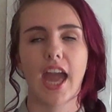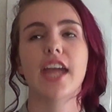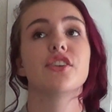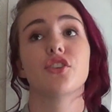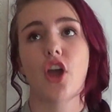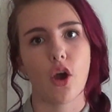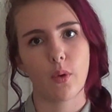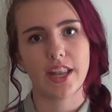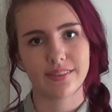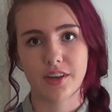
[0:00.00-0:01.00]
And
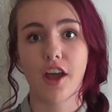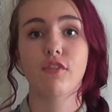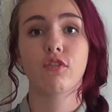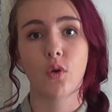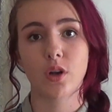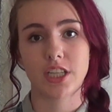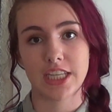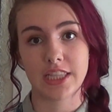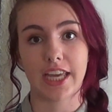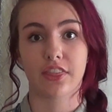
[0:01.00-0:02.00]
no, it's not
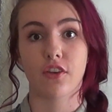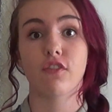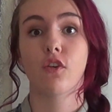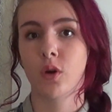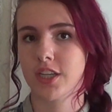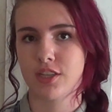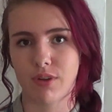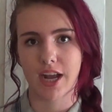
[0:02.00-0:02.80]
4D like the 4D